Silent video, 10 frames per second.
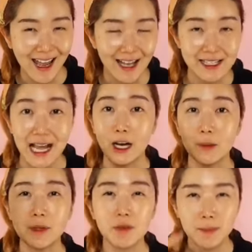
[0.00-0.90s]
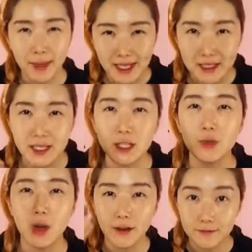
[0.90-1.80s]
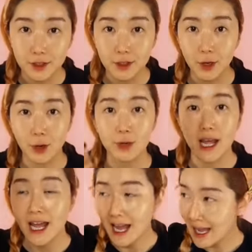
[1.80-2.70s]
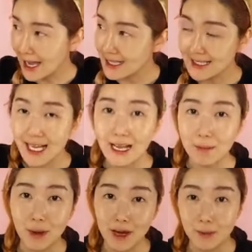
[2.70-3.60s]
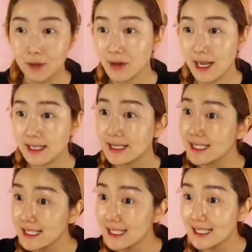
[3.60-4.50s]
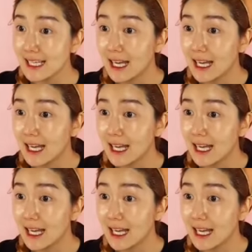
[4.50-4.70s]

And I'll be reminding you of the code as time progresses.